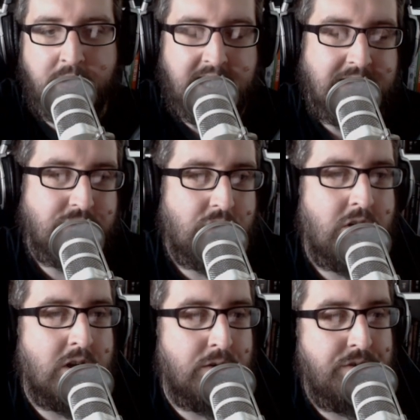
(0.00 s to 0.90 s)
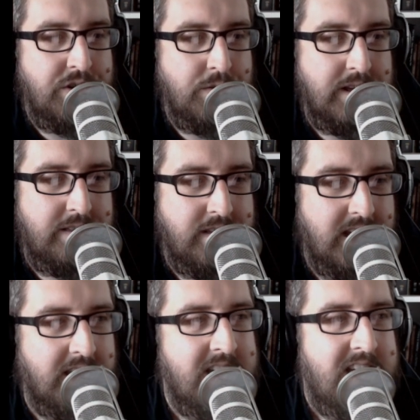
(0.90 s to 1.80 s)
Council could go off and do their
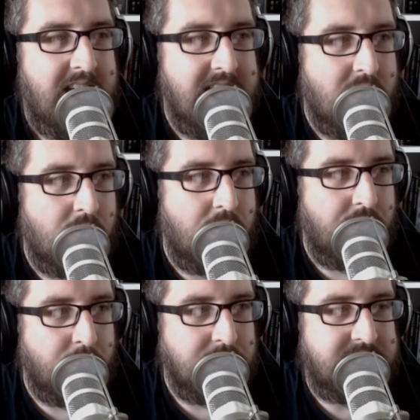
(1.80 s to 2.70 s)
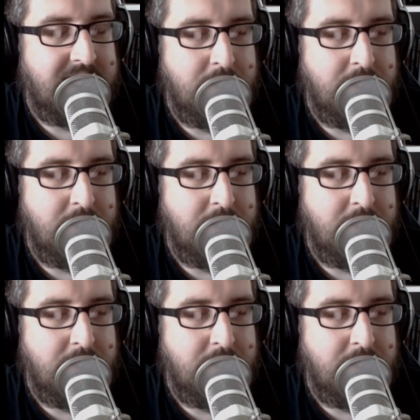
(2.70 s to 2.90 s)
thing, and Elrond would stay